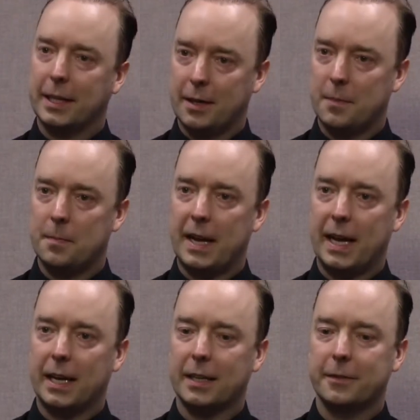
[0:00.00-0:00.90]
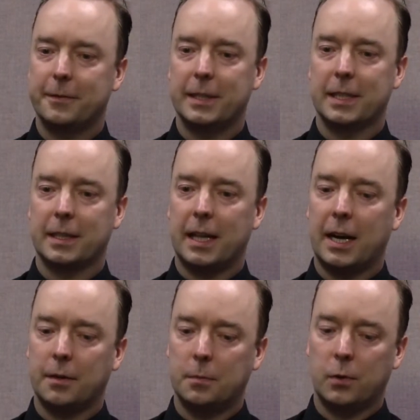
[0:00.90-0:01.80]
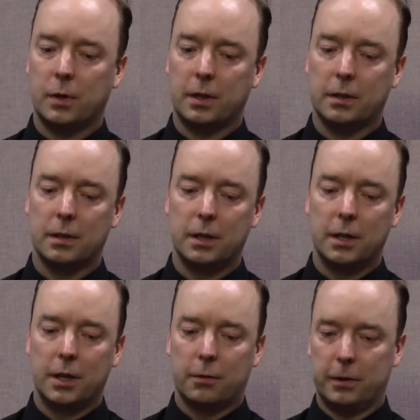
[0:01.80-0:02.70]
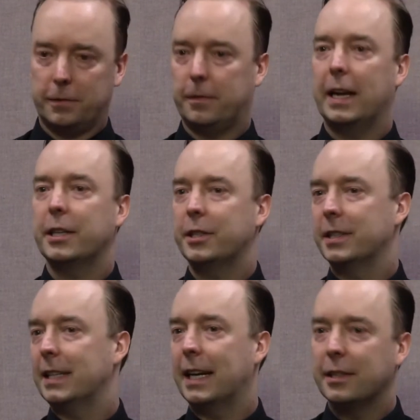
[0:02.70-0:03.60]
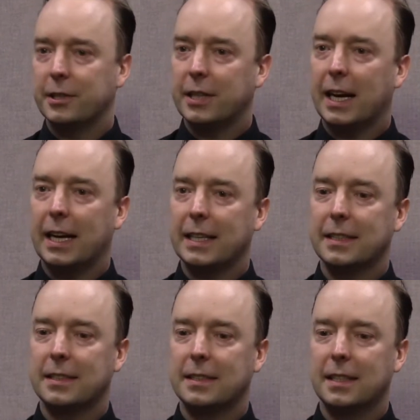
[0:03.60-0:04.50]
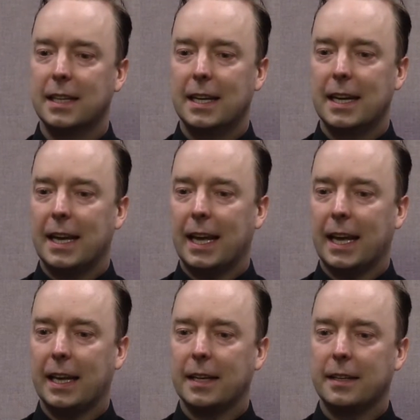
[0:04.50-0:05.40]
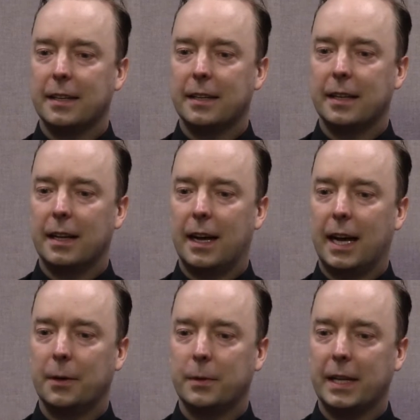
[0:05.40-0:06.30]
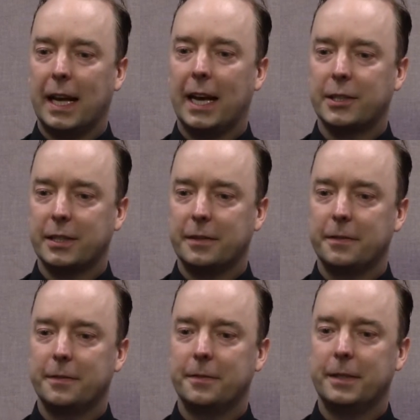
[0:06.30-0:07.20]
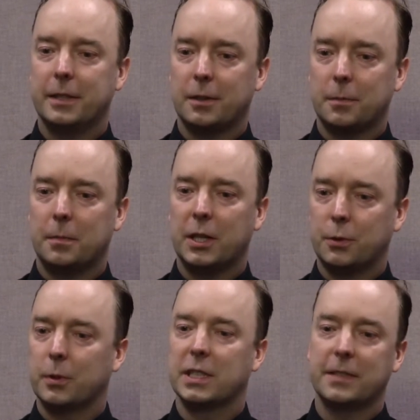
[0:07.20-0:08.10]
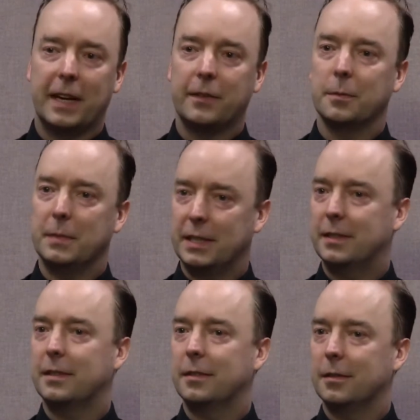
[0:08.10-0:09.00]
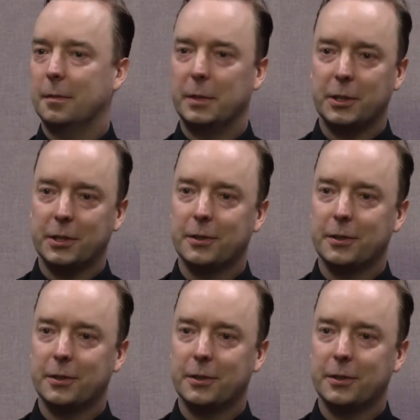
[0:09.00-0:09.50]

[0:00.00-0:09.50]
I come back feeling a lot more refreshed and energized and I would actually feel much worse if I ever missed a mission